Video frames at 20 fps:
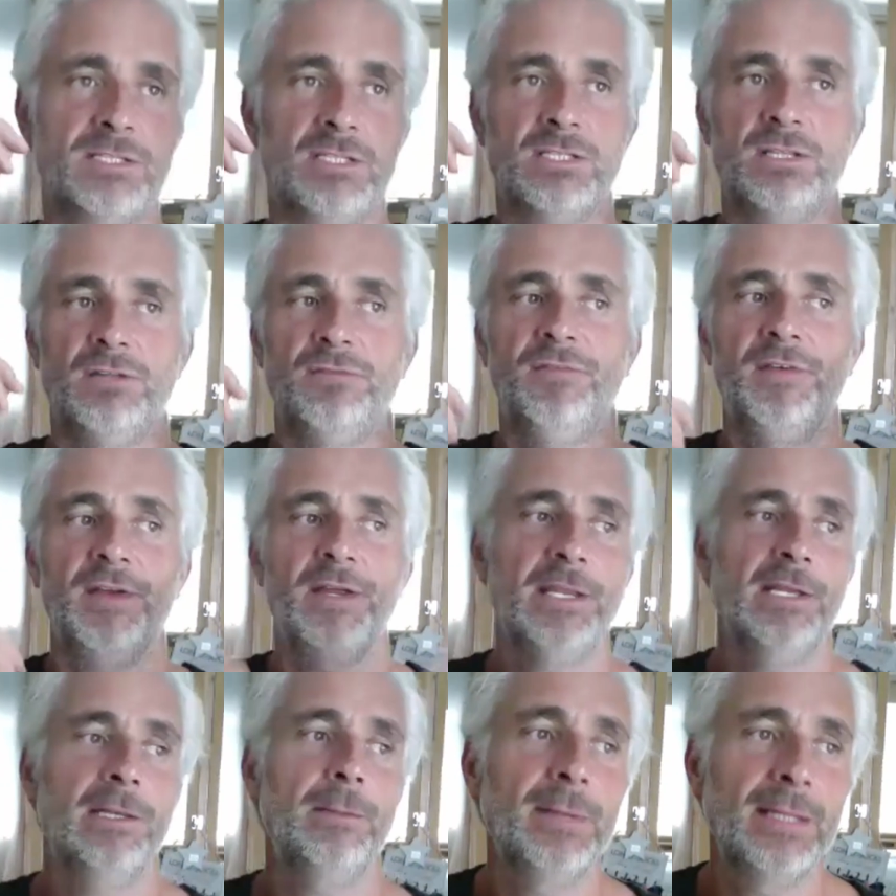Because I think
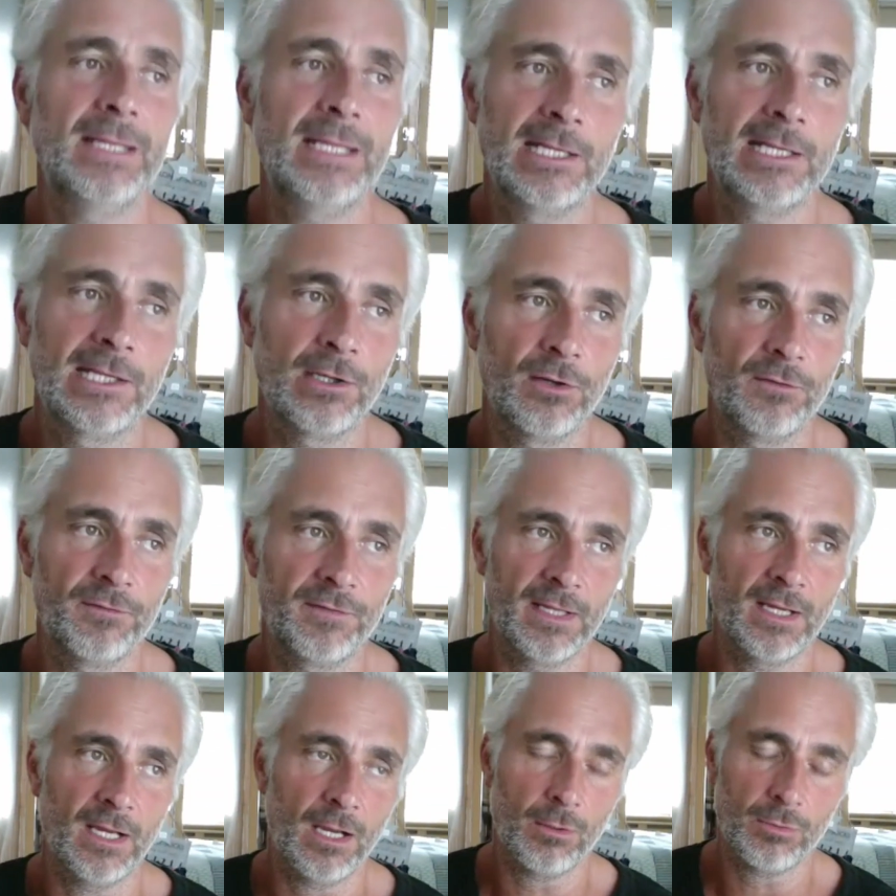in the beginning of
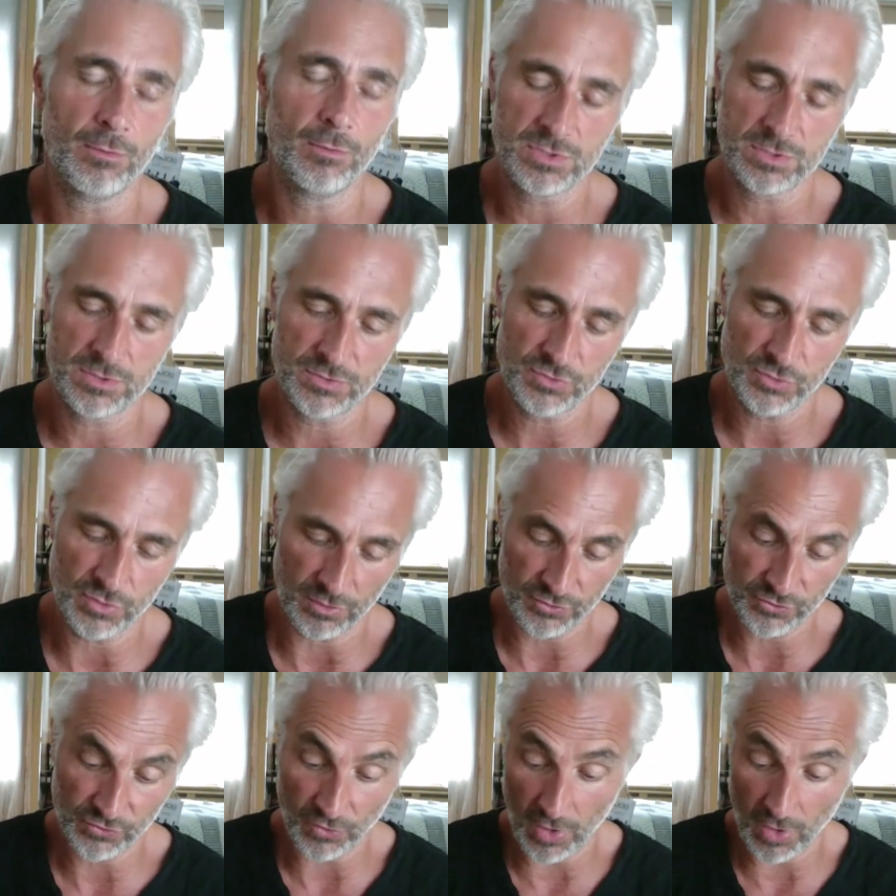it, I was I was
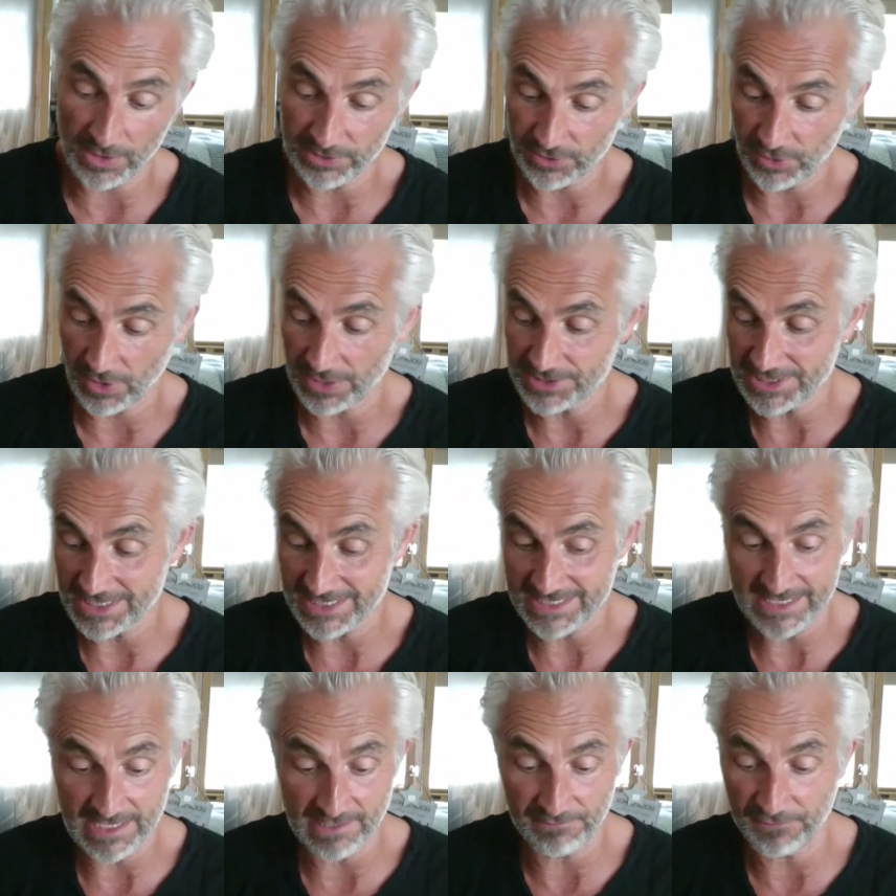trying to
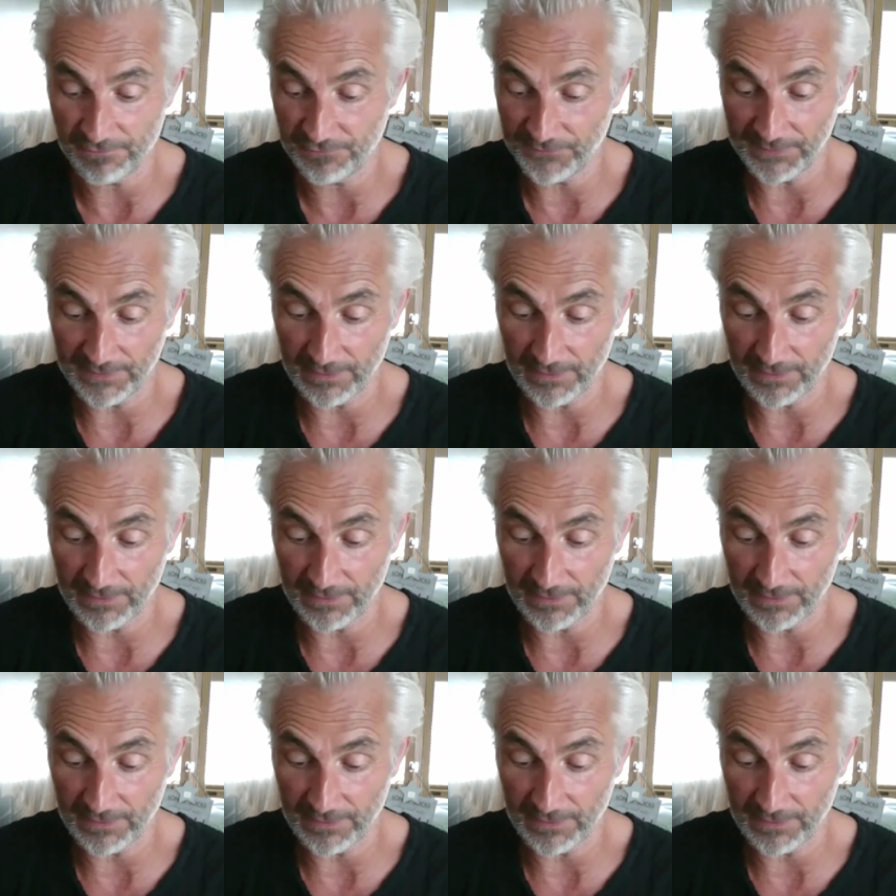digest everything.